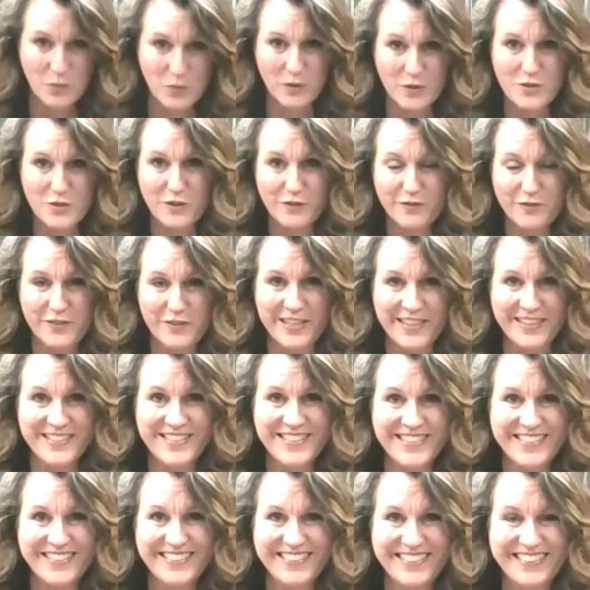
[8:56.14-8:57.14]
towards your feet.
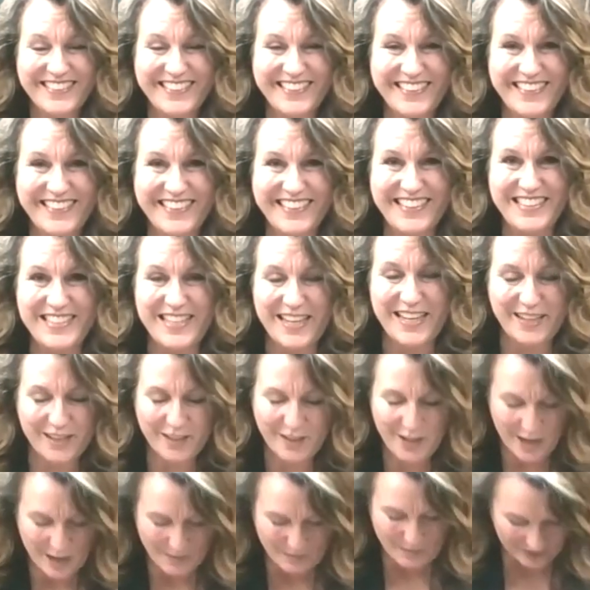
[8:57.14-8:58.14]
Take a
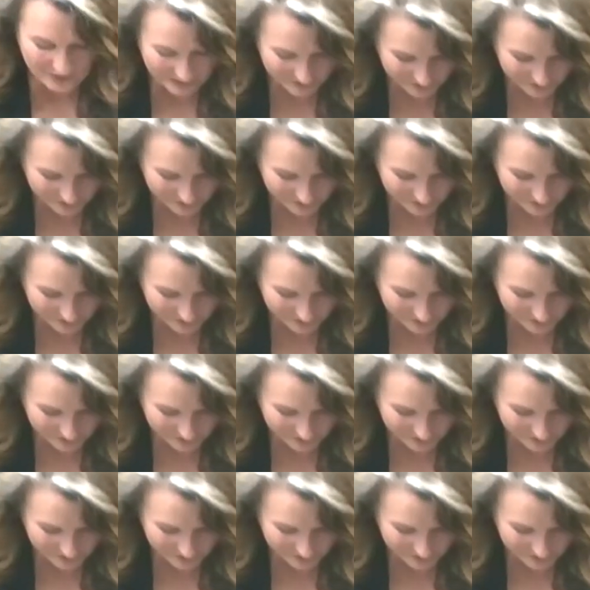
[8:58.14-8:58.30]
couple